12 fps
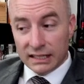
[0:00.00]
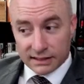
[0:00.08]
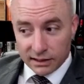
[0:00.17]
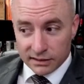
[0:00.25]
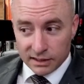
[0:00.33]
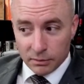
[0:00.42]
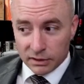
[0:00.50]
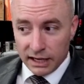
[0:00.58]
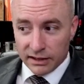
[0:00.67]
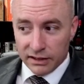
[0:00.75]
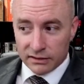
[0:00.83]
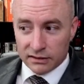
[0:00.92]
little symbol down
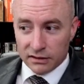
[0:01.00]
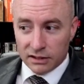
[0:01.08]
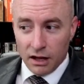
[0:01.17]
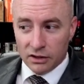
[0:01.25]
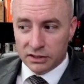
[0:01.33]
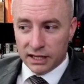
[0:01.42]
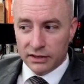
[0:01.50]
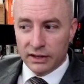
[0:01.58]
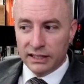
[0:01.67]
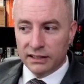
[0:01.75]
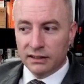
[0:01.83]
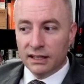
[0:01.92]
here, little dollar sign right
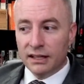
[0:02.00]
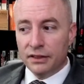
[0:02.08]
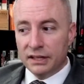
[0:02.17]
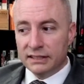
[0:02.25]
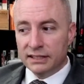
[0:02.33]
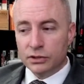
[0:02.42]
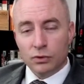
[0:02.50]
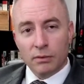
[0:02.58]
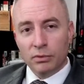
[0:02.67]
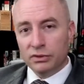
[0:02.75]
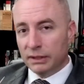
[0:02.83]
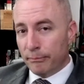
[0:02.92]
here, this is
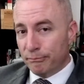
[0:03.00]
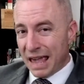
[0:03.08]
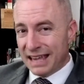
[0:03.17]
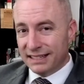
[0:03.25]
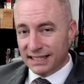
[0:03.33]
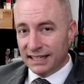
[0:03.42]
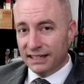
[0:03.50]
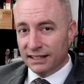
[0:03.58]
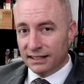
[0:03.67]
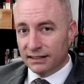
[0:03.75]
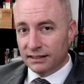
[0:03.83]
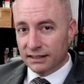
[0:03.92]
Rumble's baked
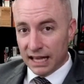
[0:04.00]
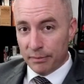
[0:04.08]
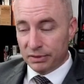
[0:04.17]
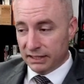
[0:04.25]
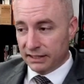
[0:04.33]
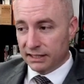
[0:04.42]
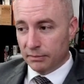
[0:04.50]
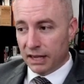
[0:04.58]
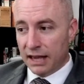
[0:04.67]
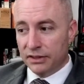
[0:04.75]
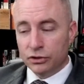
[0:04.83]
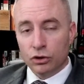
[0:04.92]
in tip system, okay?
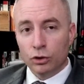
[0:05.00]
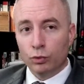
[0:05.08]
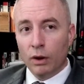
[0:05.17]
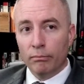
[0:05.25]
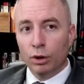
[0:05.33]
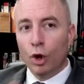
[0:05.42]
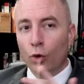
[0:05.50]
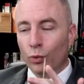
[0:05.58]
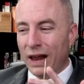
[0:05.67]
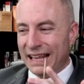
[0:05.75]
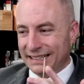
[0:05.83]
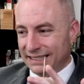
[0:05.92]
These are called Rumble
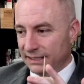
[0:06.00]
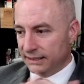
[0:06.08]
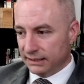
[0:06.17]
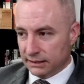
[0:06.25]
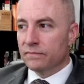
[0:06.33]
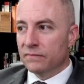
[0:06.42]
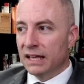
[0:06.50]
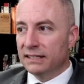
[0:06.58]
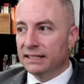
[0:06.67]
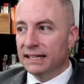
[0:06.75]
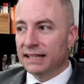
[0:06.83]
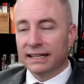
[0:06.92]
Rants. This
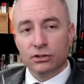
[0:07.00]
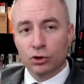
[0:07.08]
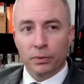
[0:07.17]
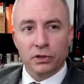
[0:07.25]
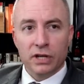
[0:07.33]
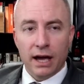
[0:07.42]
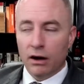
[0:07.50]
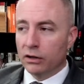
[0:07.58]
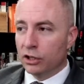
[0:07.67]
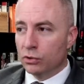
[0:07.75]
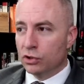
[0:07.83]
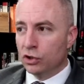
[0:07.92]
is like a super chat on
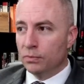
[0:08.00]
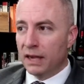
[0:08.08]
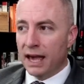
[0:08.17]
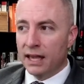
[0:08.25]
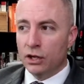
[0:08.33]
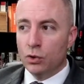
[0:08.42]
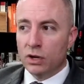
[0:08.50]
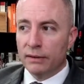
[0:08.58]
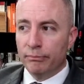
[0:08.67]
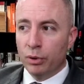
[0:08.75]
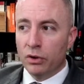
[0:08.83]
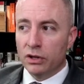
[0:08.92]
YouTube, okay? You can
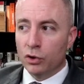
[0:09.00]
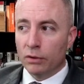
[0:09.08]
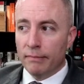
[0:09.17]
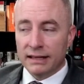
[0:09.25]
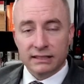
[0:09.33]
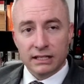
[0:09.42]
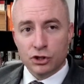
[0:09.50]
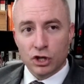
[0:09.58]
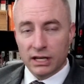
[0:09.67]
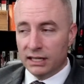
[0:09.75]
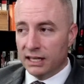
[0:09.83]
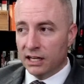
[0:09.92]
put your message
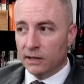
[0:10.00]
in here.